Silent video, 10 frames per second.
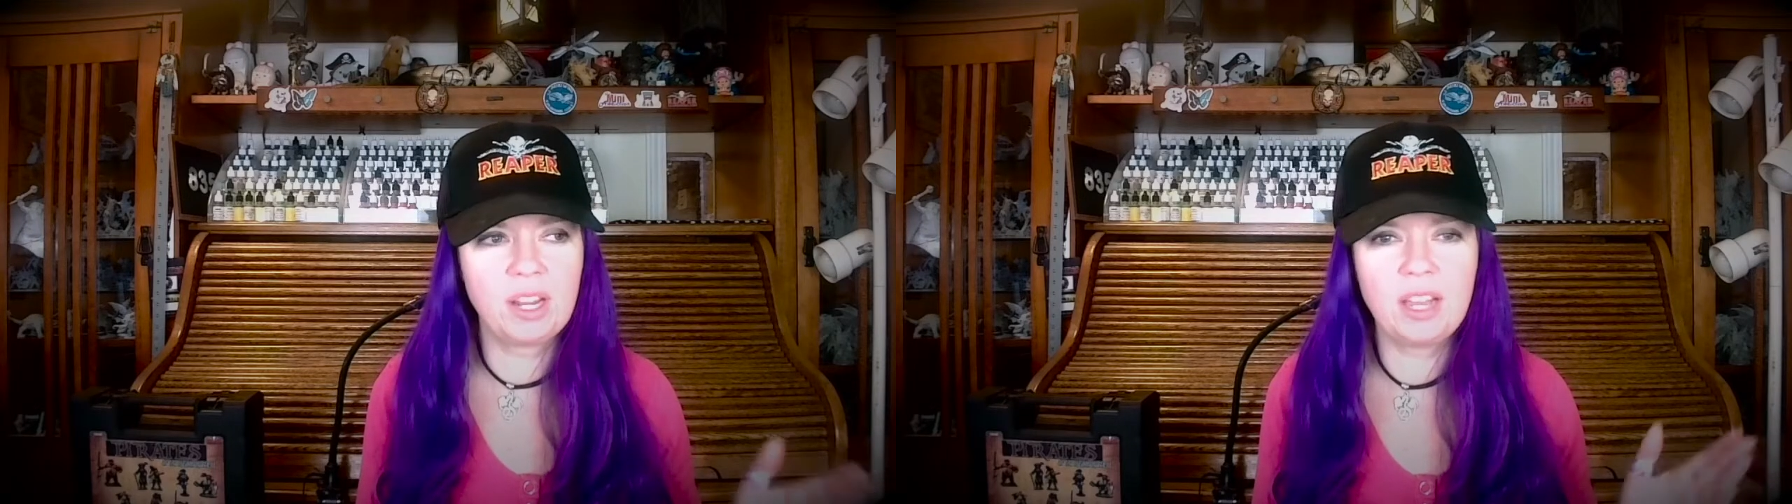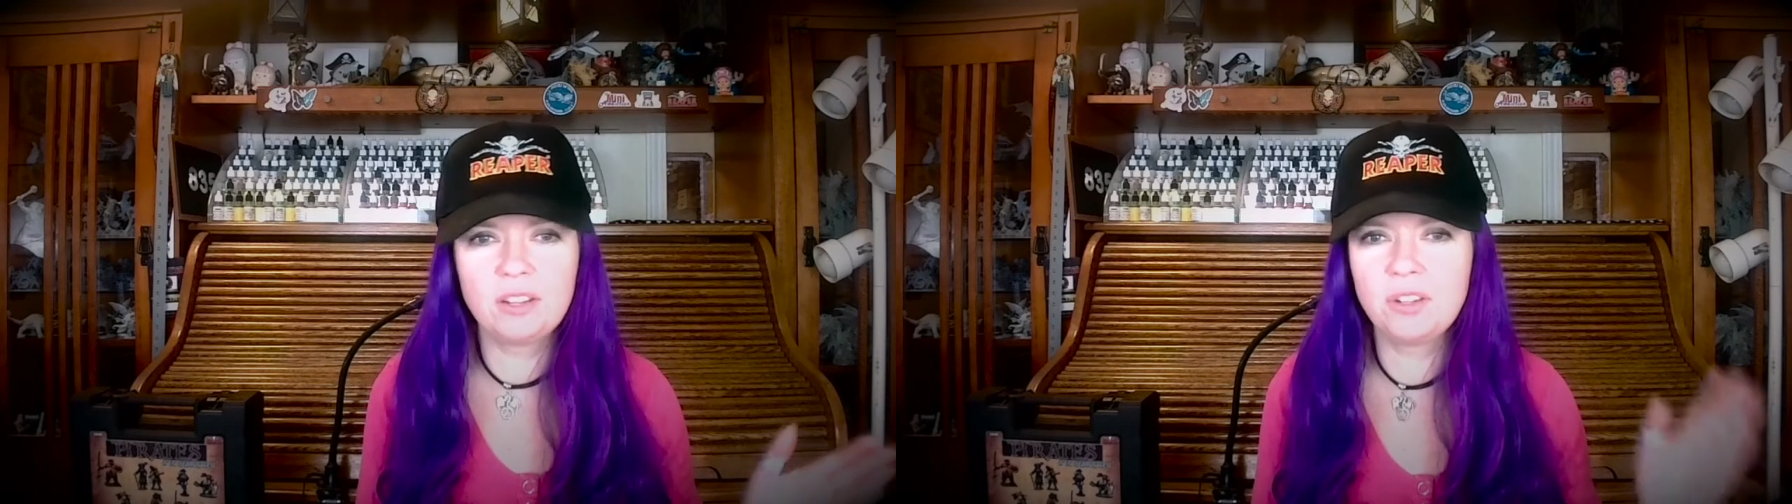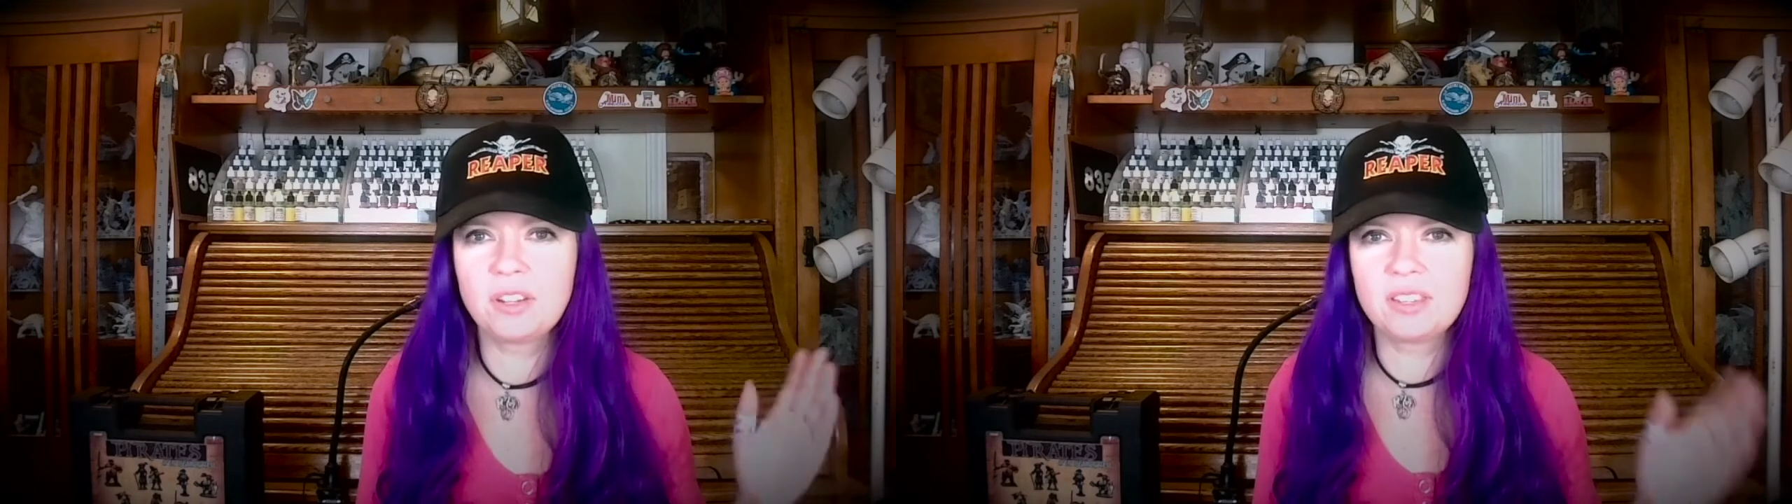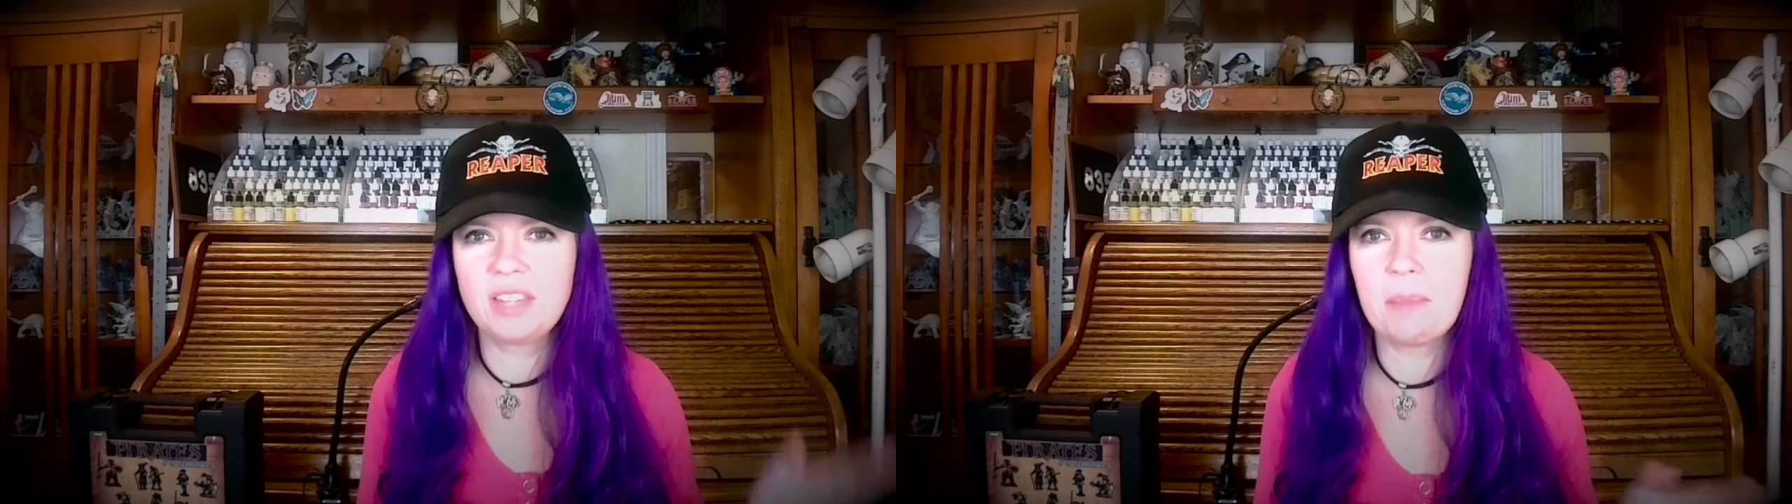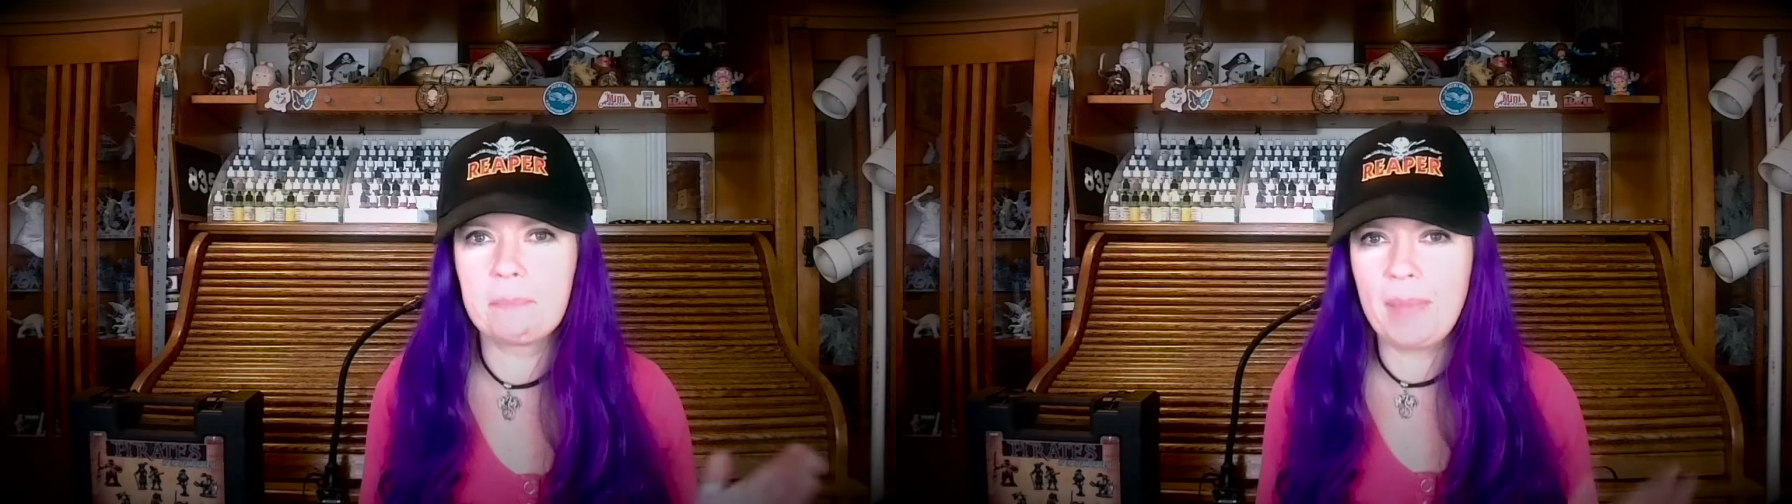I kind of took a
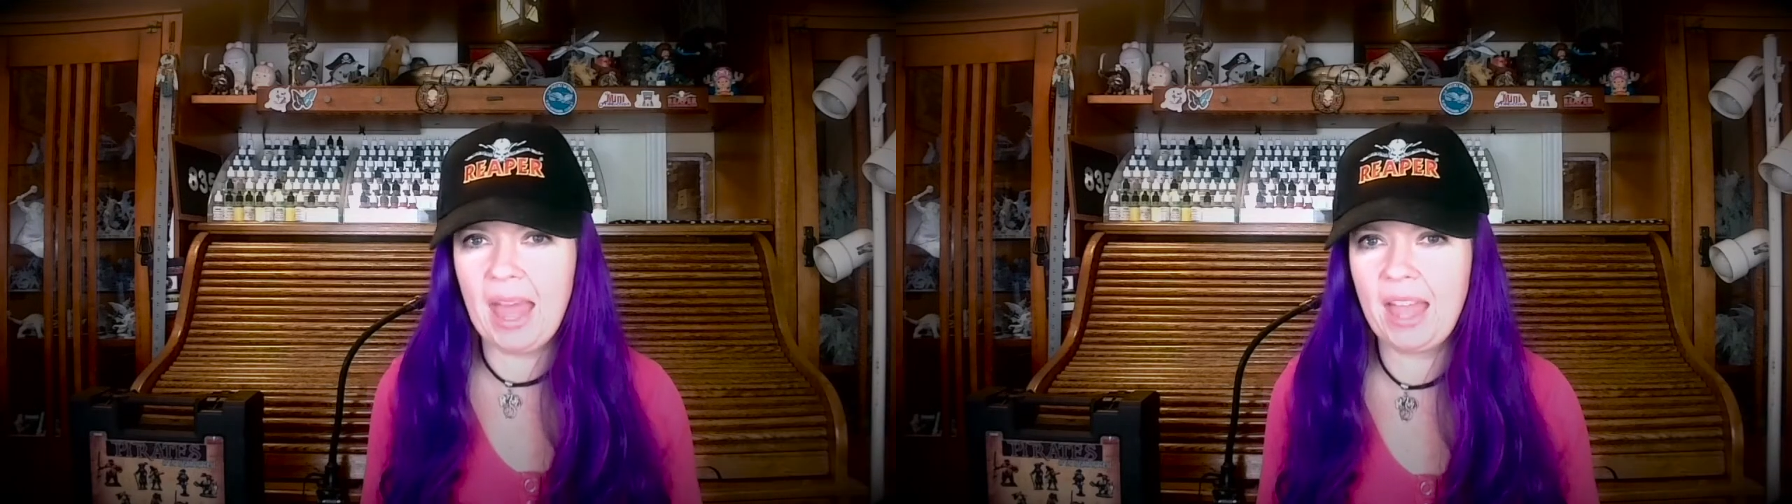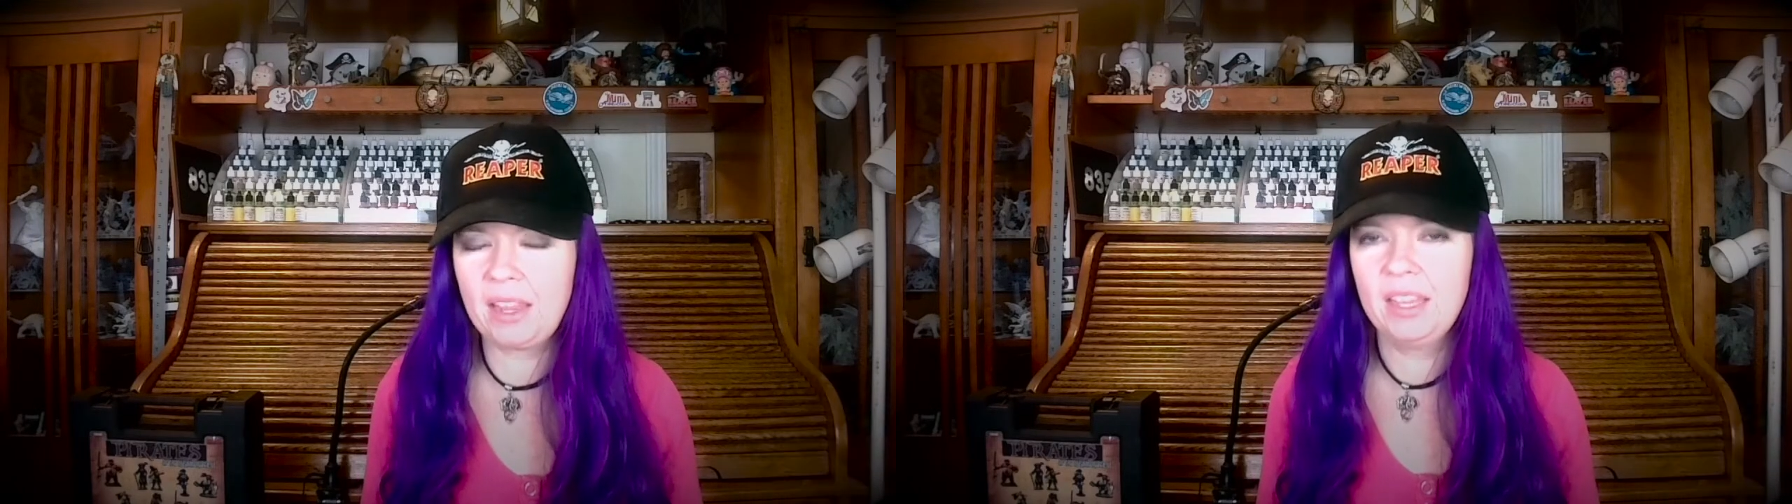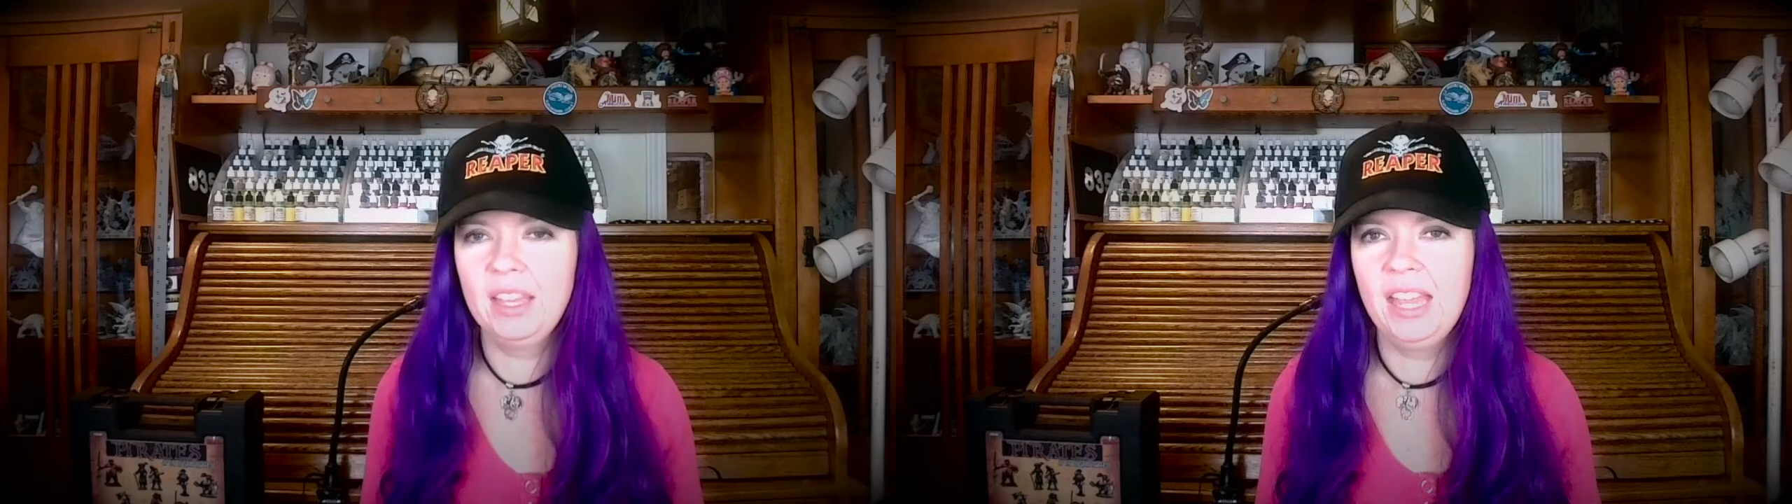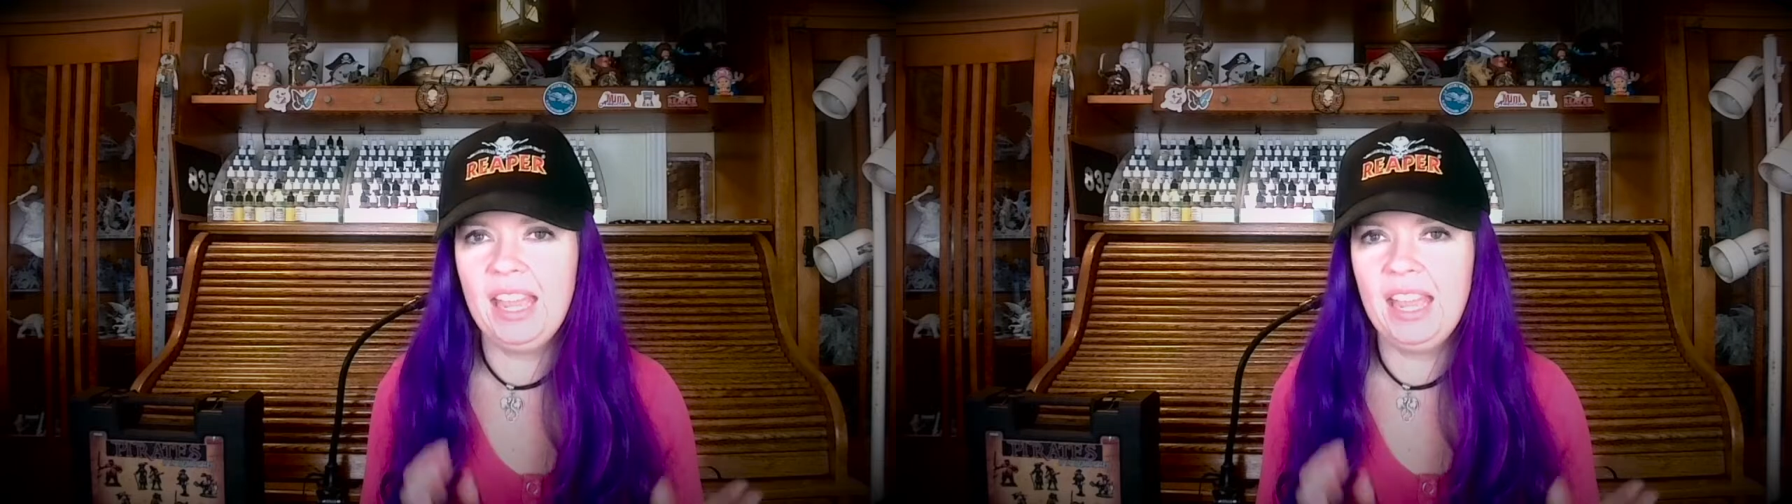step back,